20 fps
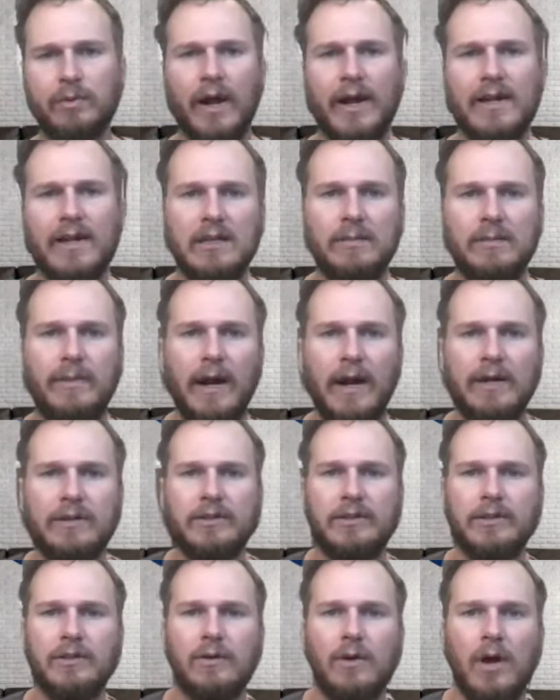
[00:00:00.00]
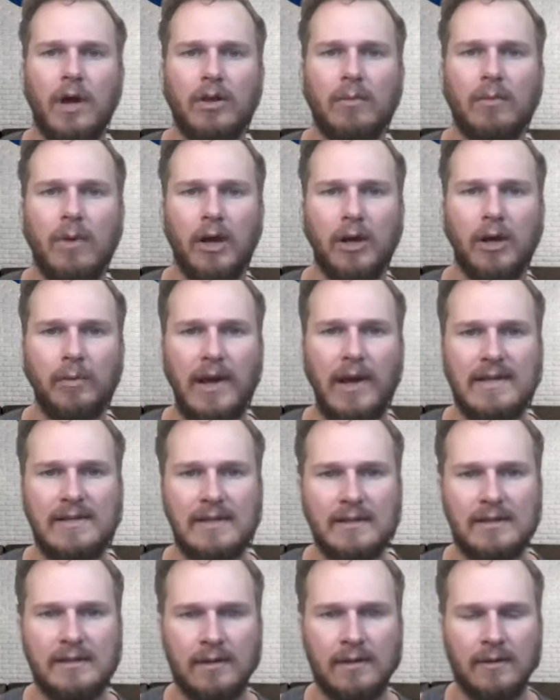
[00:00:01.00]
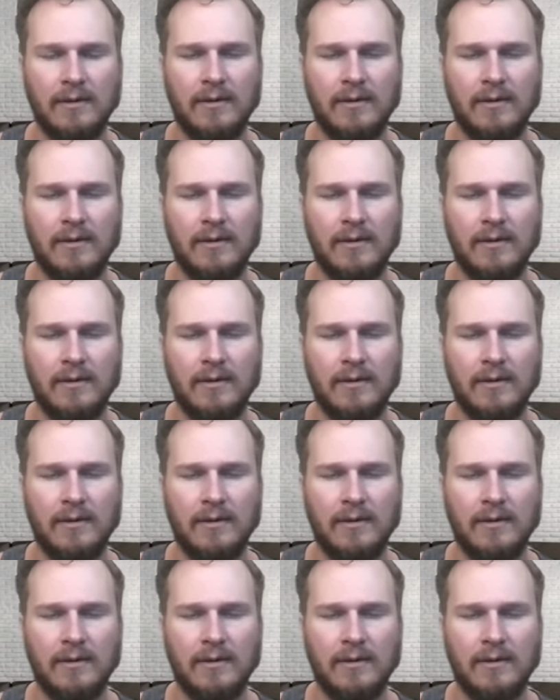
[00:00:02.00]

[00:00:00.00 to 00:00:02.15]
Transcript: priced compared to other marketplaces?